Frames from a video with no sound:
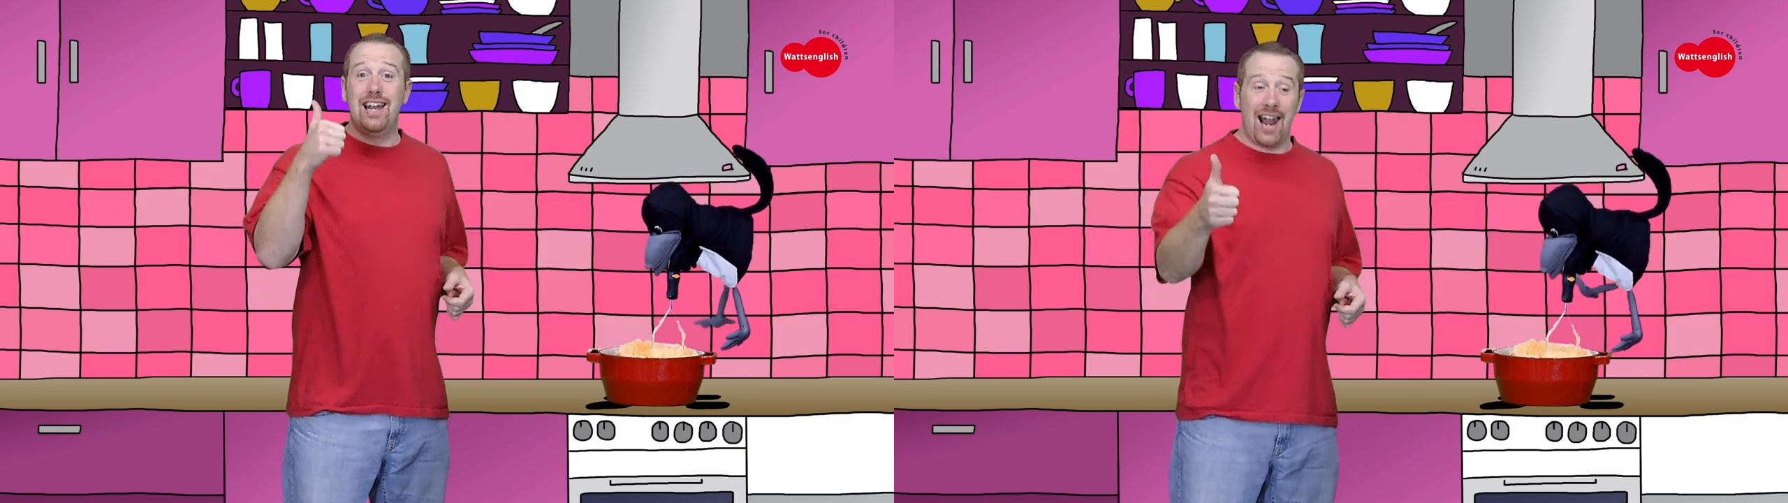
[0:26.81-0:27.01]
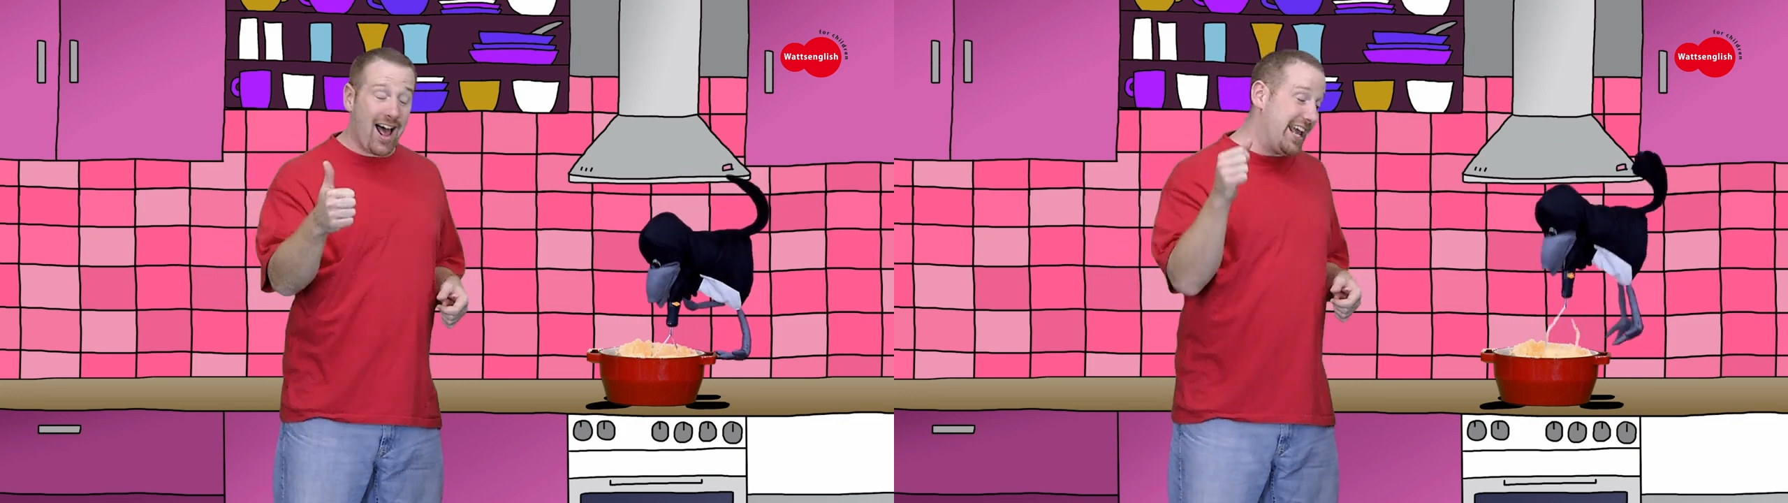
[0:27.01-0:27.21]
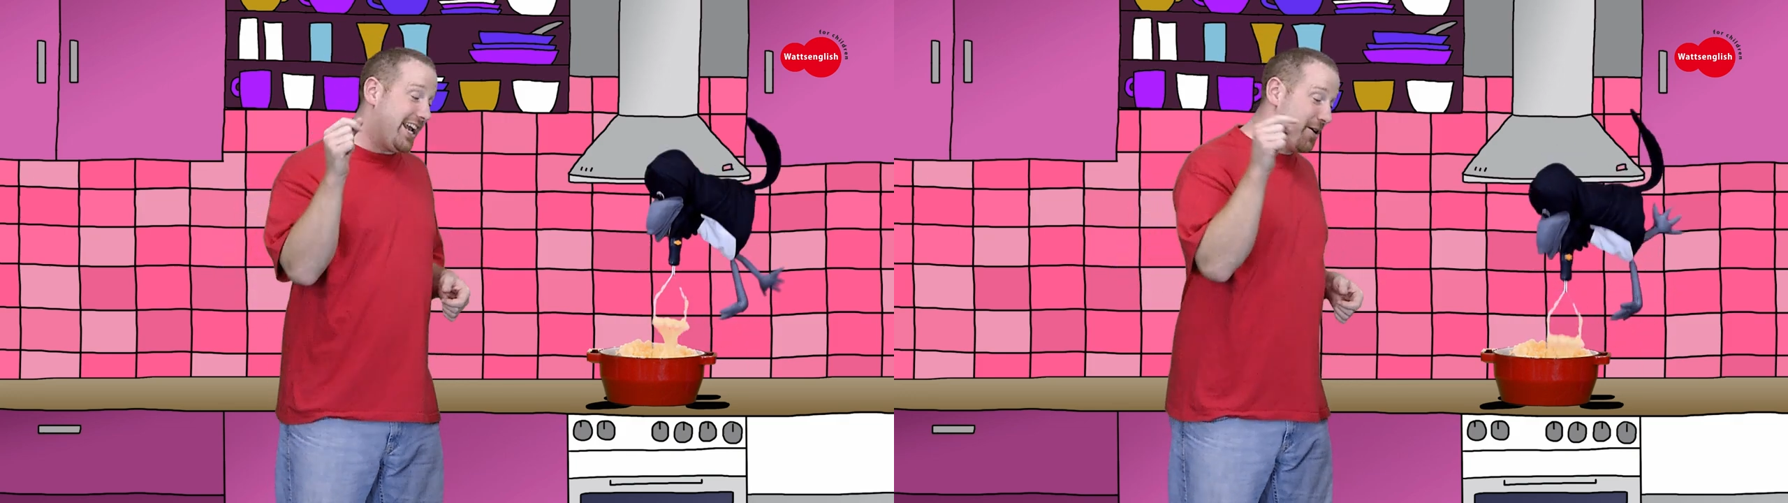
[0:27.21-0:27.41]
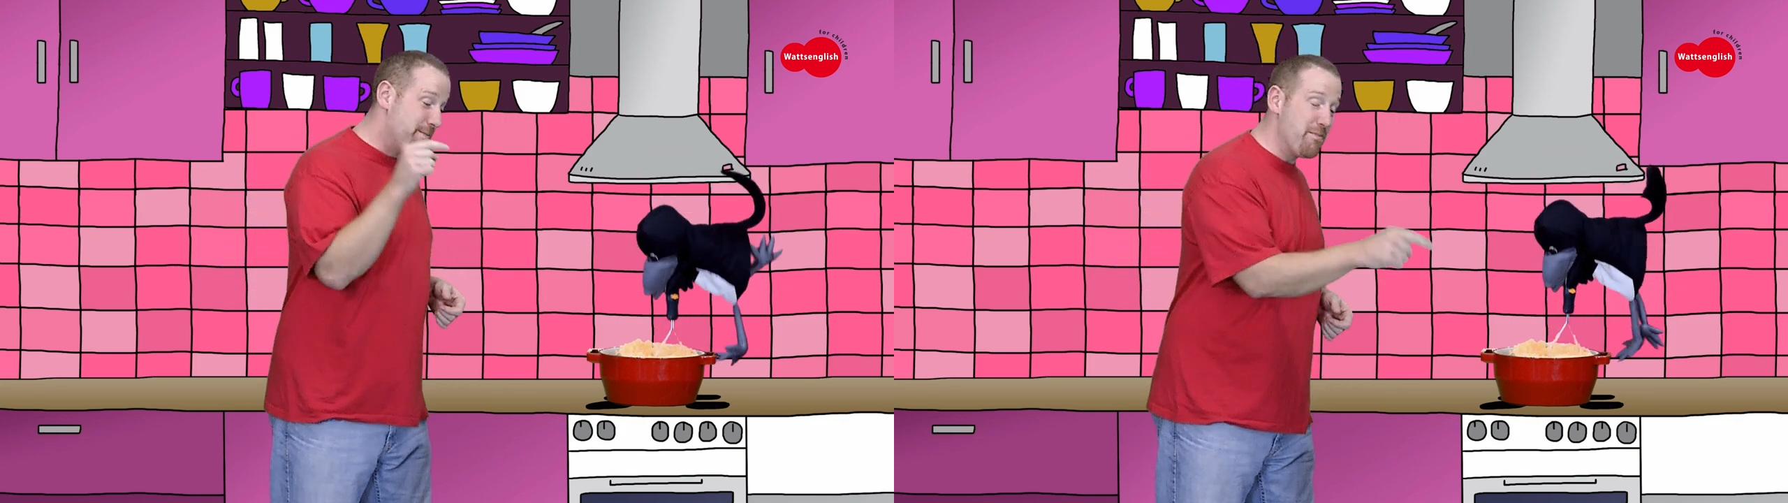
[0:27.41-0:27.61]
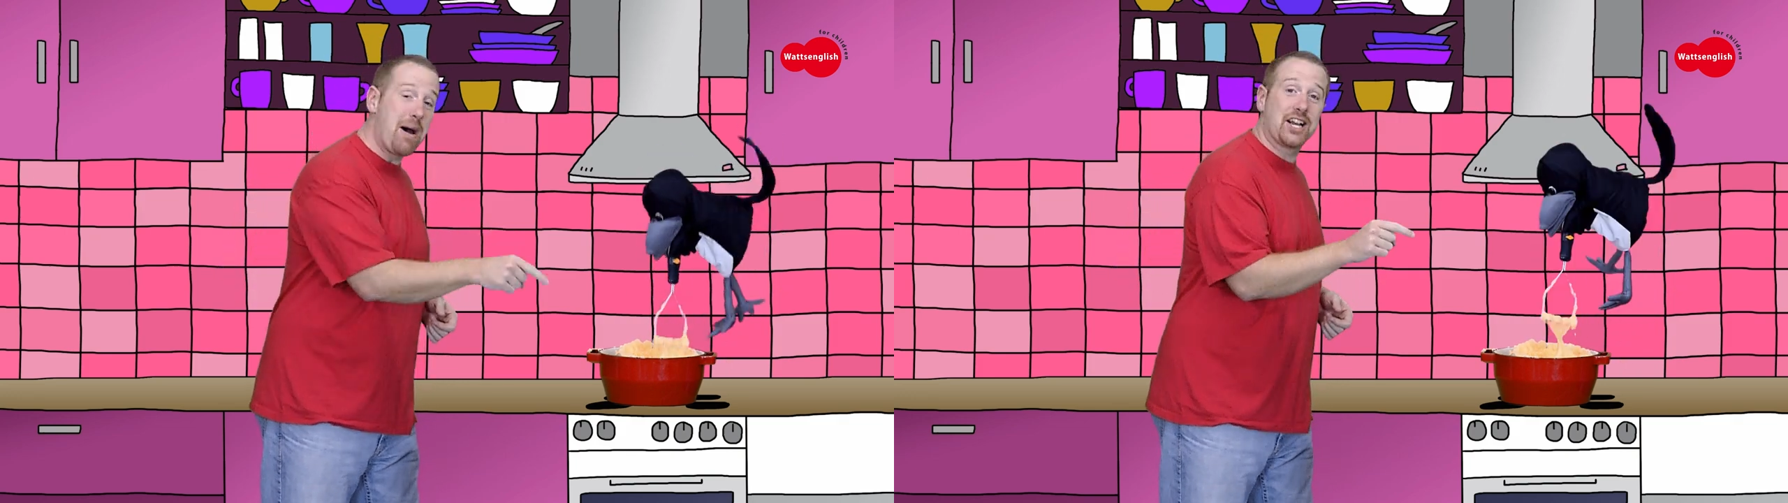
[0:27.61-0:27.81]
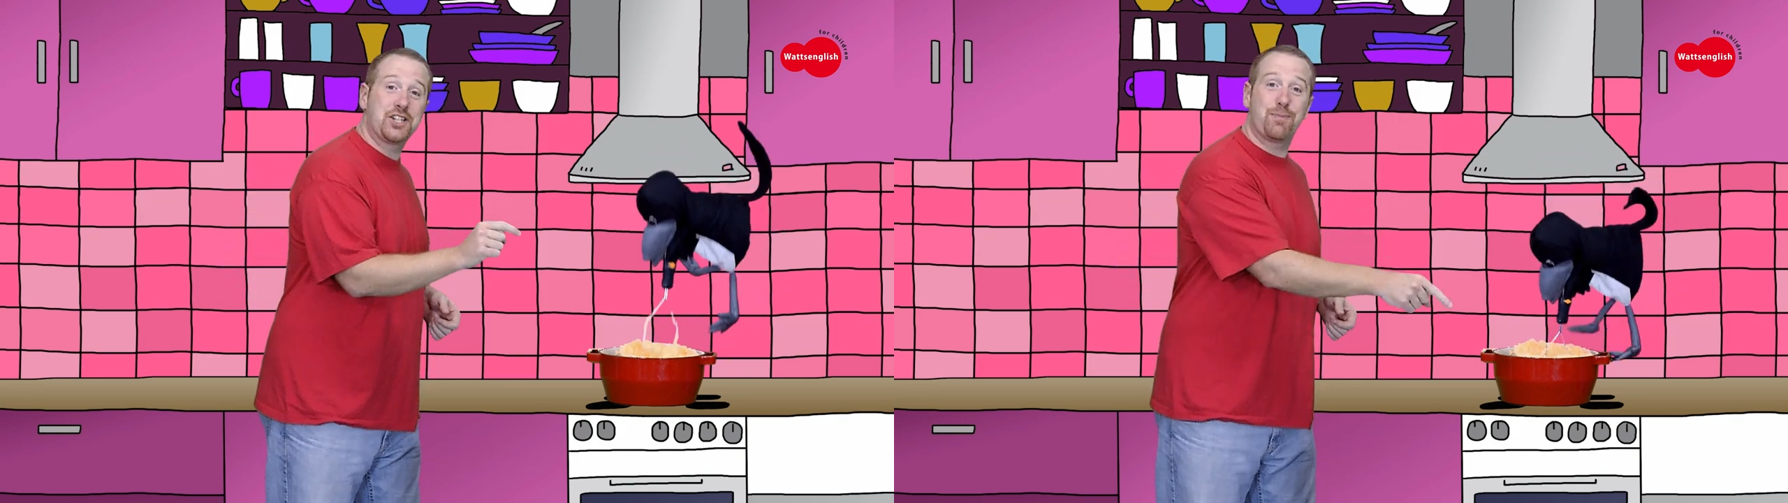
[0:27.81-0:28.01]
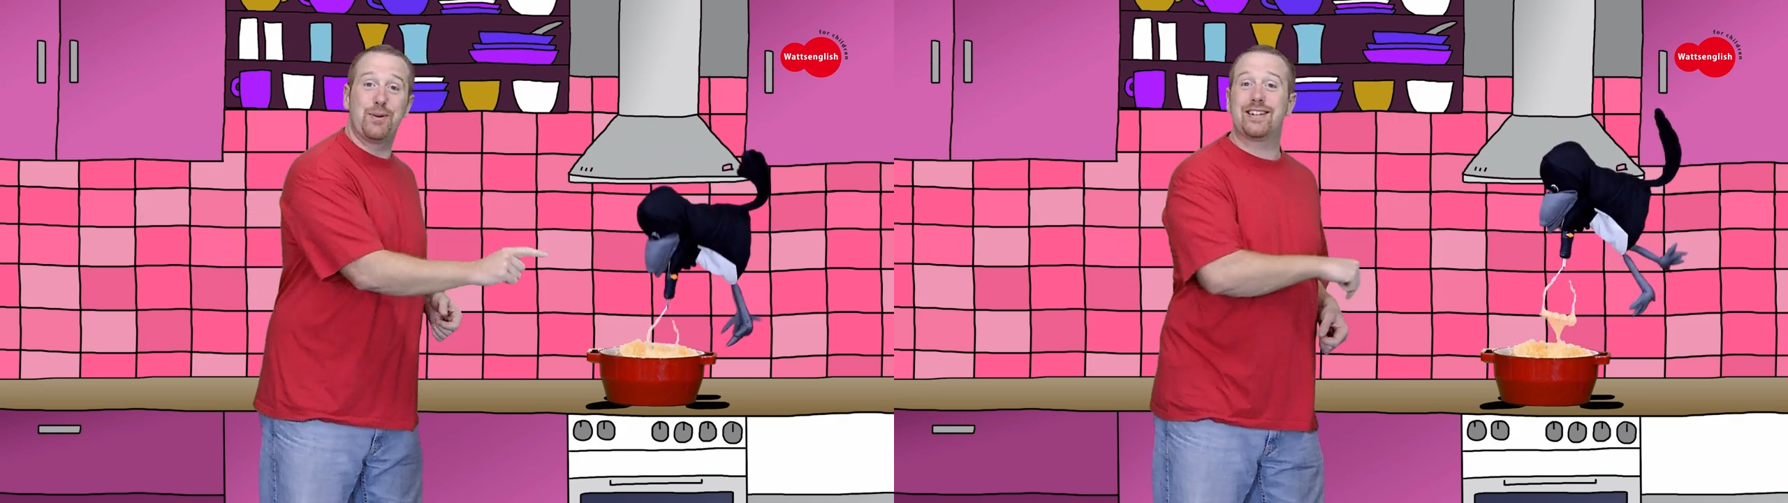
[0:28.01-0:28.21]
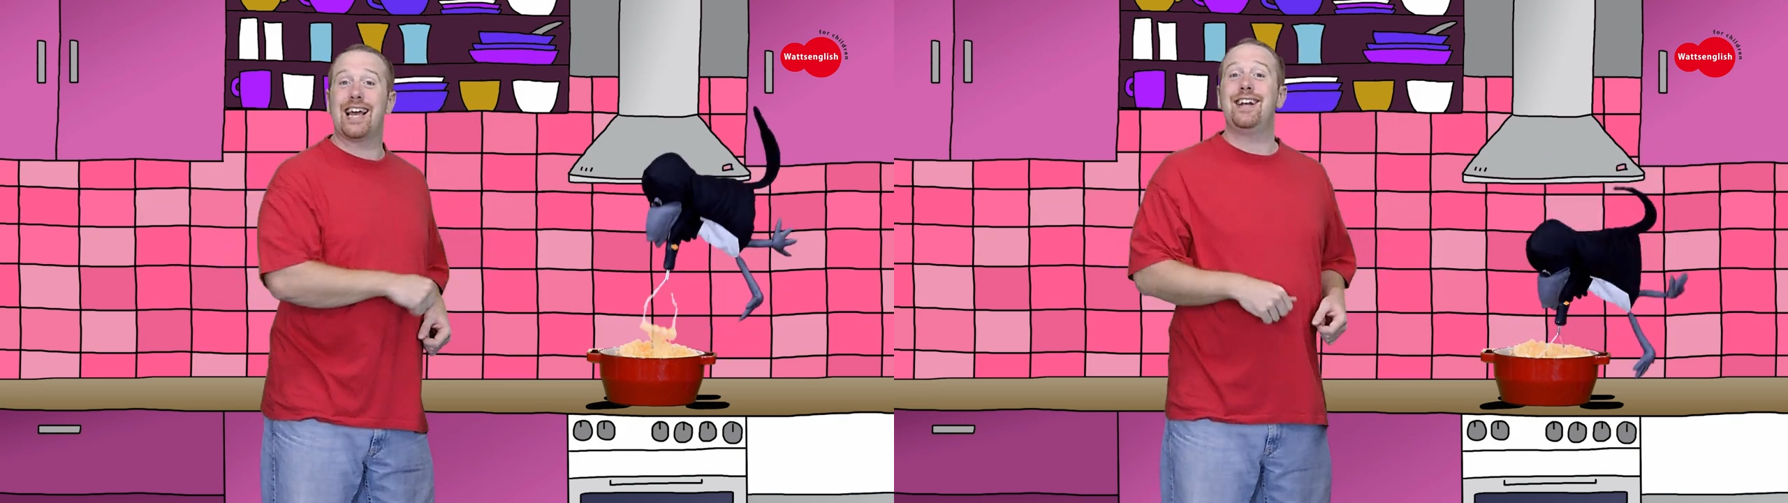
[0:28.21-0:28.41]
like mashed
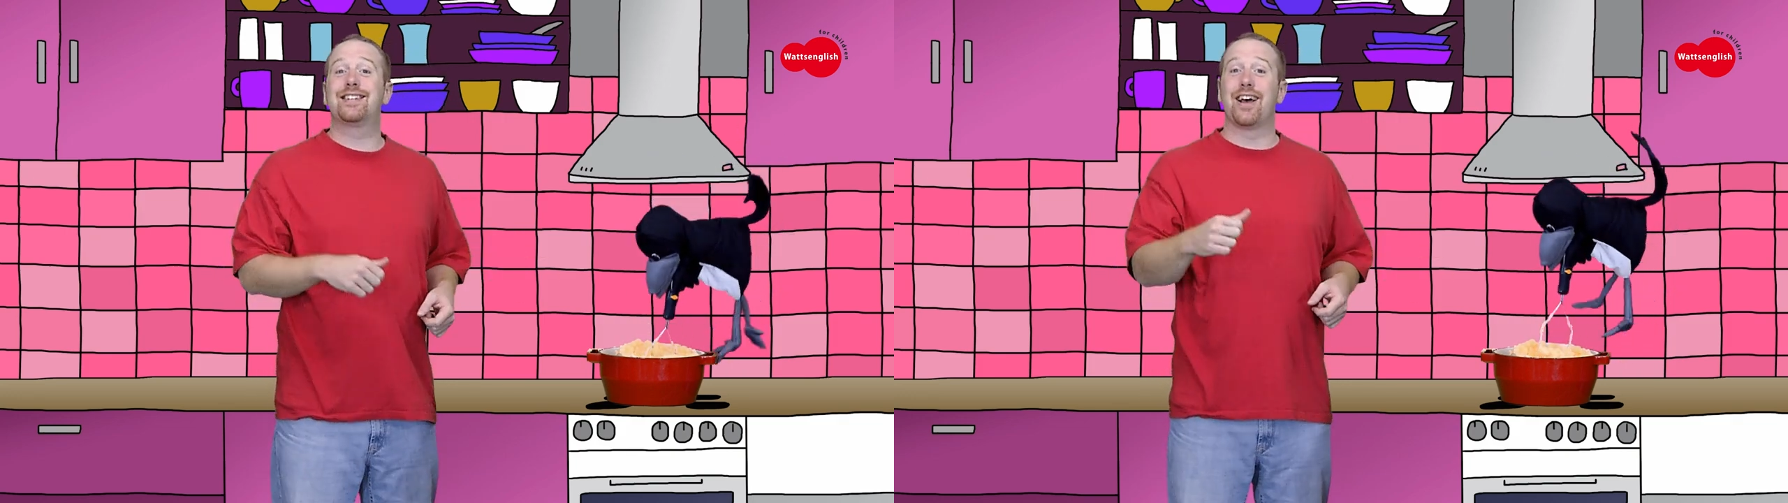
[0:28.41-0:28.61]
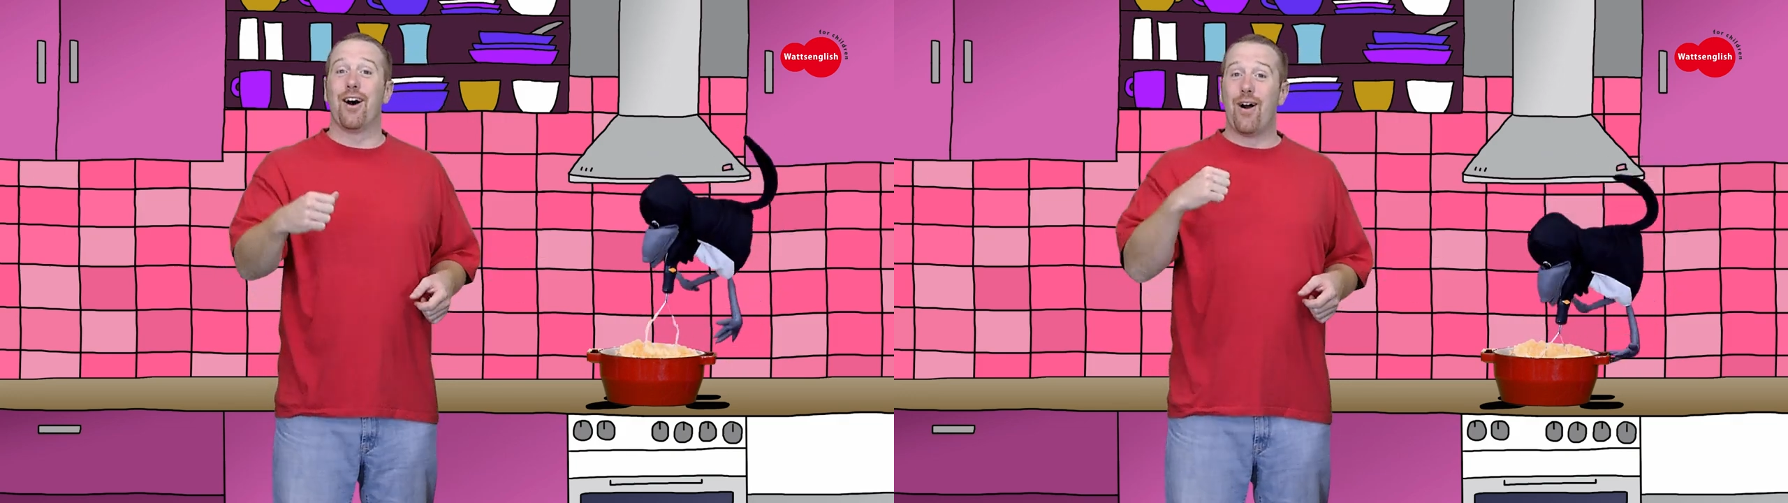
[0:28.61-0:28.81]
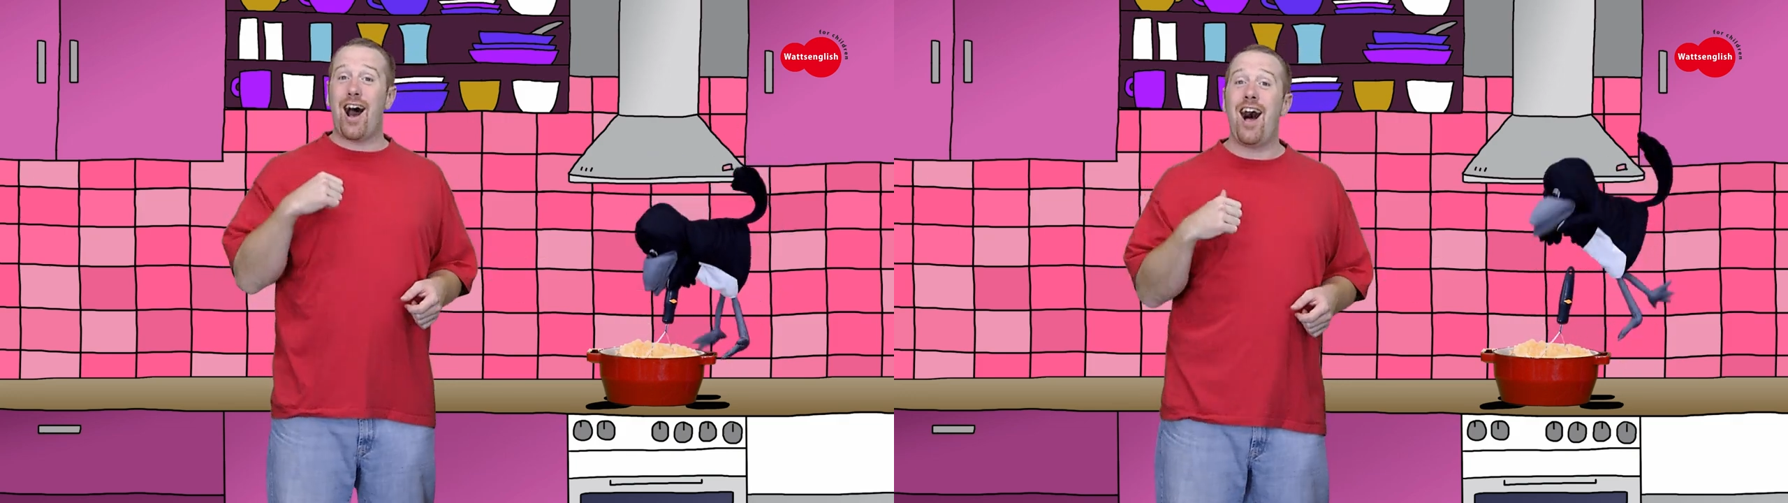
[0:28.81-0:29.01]
potato.